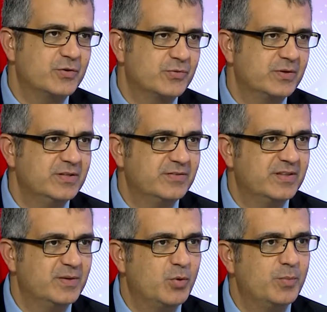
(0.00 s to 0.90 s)
of relief
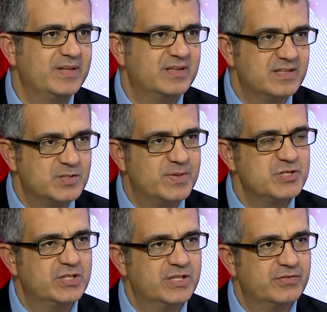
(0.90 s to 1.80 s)
at the moment,
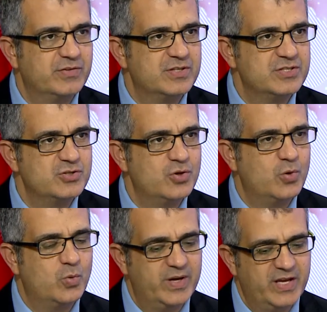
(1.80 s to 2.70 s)
especially if there is
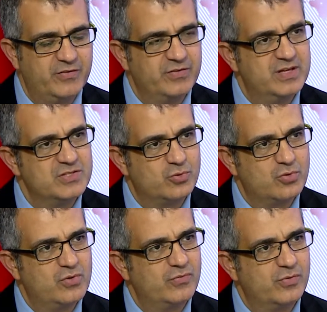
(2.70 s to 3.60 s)
no evidence or
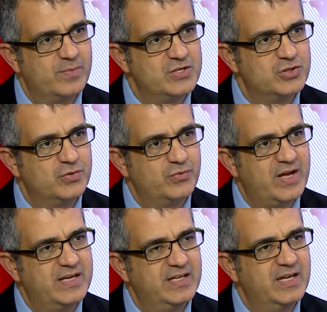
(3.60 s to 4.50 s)
confirmation
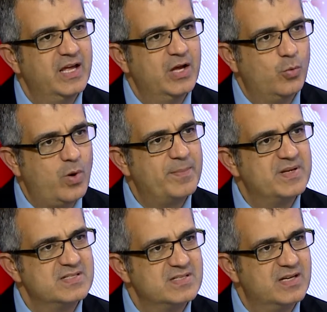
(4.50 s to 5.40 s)
of any
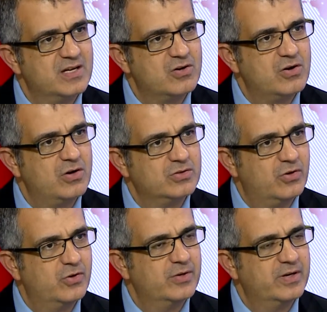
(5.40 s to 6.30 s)
weapons
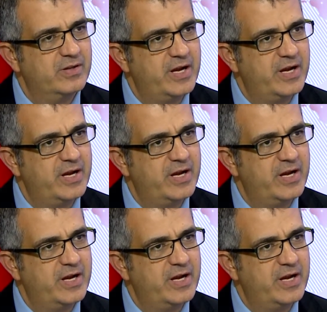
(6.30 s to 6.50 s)
caught on the